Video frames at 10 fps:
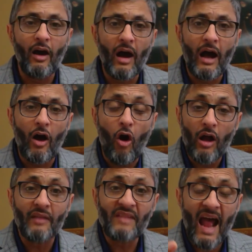
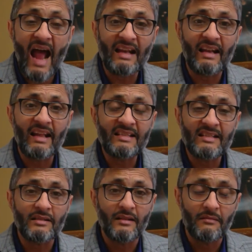all of the
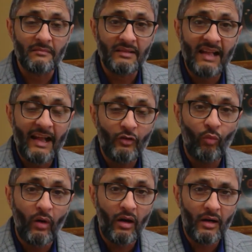analysts that
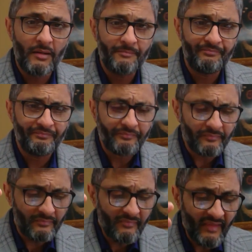were
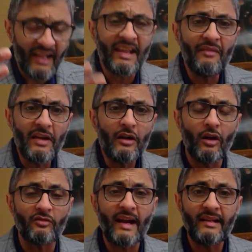giving
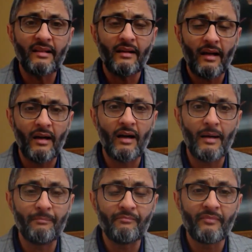correct
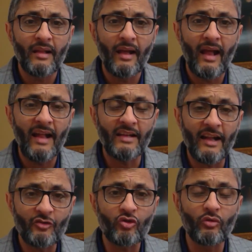
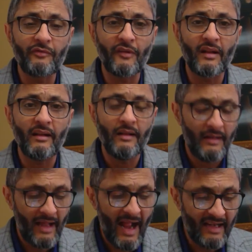and truthful,
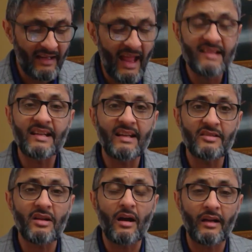analyzing the
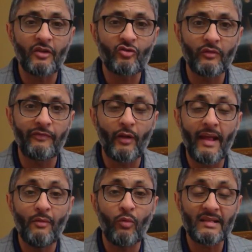stock in a truthful
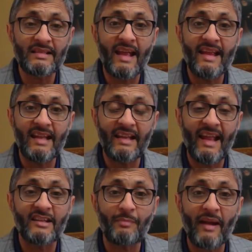way, was saying that they
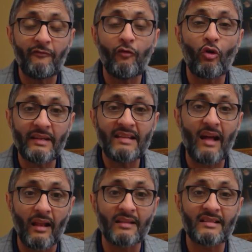expect
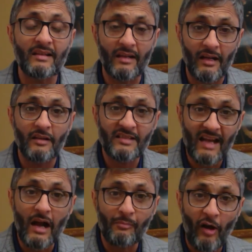$14
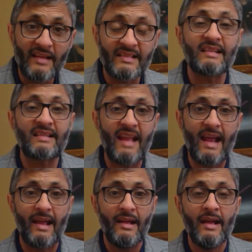stock price this
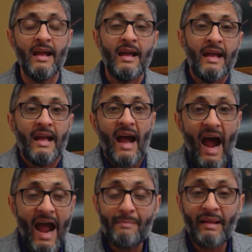year.
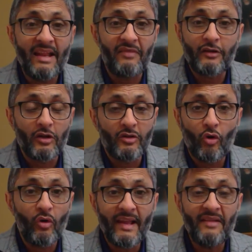I believe it could
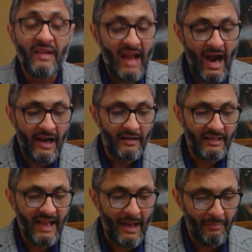go even higher
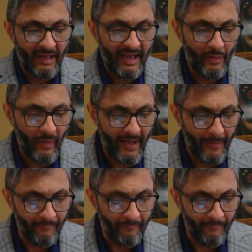than that. But anyway,